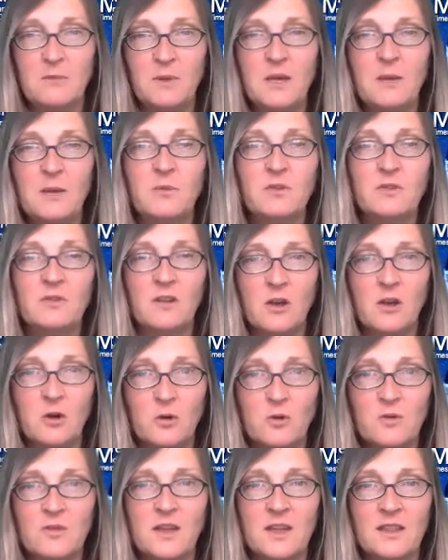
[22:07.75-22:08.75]
people
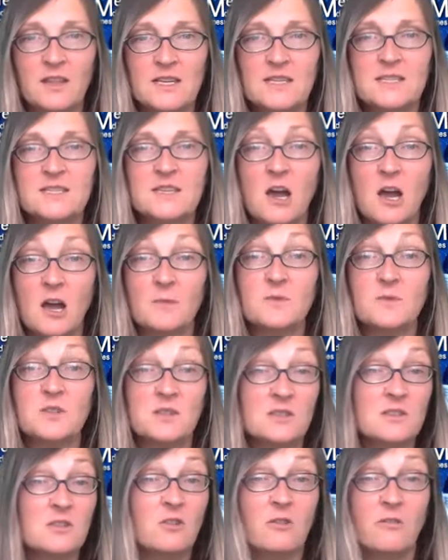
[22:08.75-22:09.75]
know that these
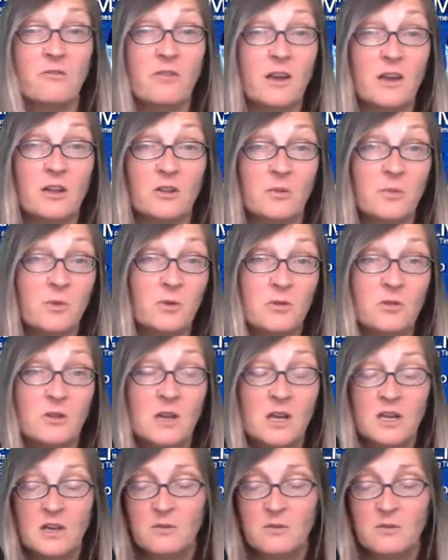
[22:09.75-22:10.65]
options are available,